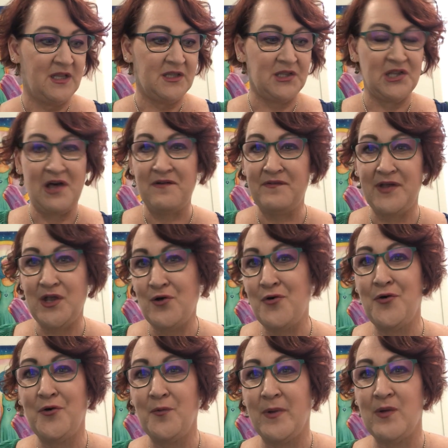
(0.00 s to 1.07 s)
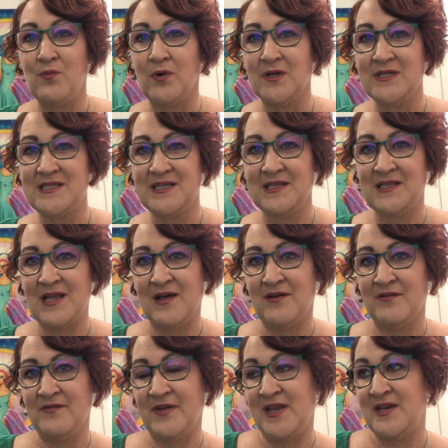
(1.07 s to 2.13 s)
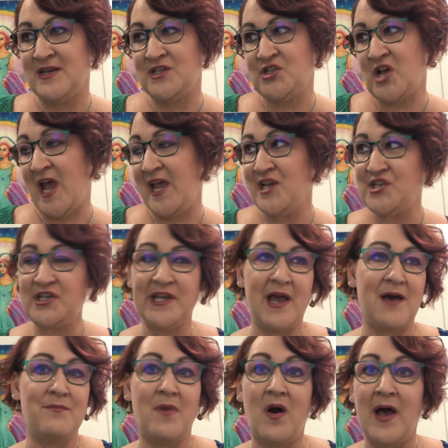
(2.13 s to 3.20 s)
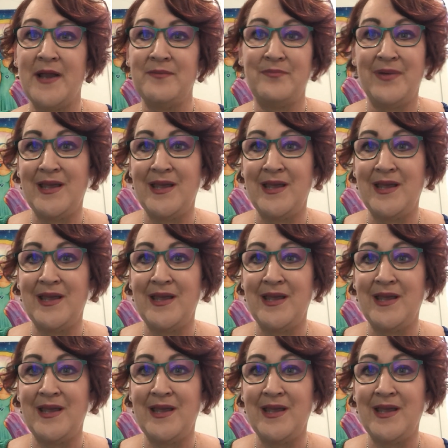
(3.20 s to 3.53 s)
loving who we want to love, and changing our mind,